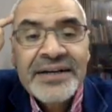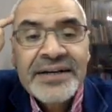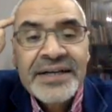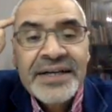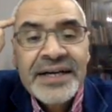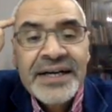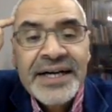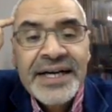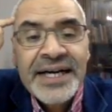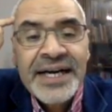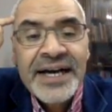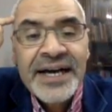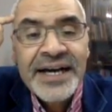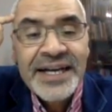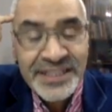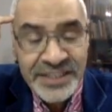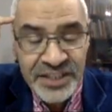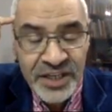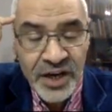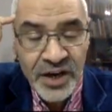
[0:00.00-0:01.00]

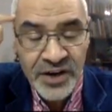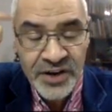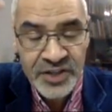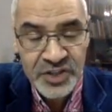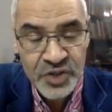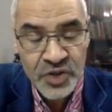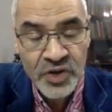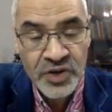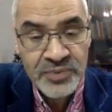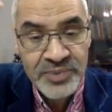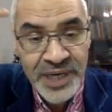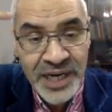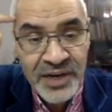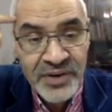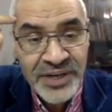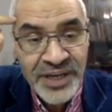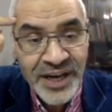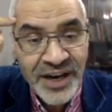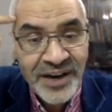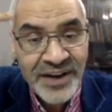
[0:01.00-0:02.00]
red colors or brown
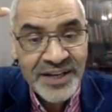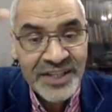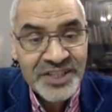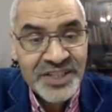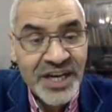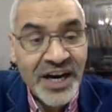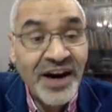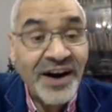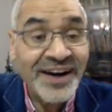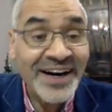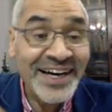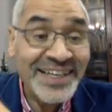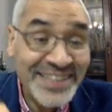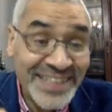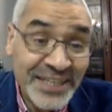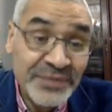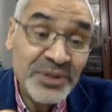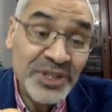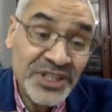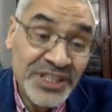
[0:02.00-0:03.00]
colors are
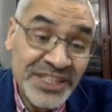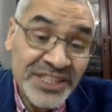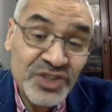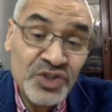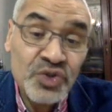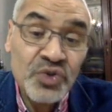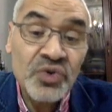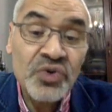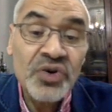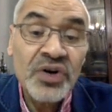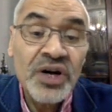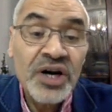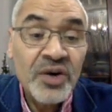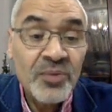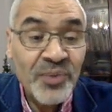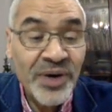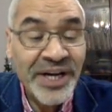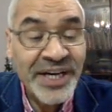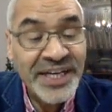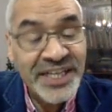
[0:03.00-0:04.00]
attributed to
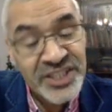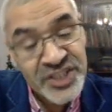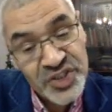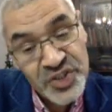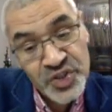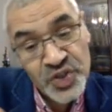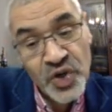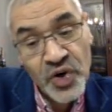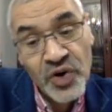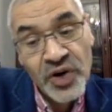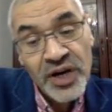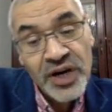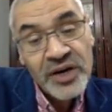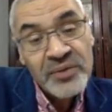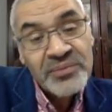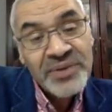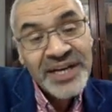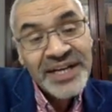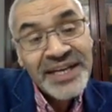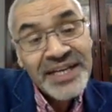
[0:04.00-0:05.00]
migration. So
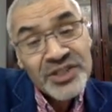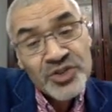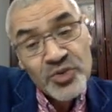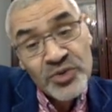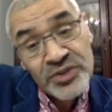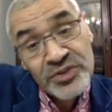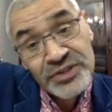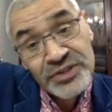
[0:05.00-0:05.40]
migration will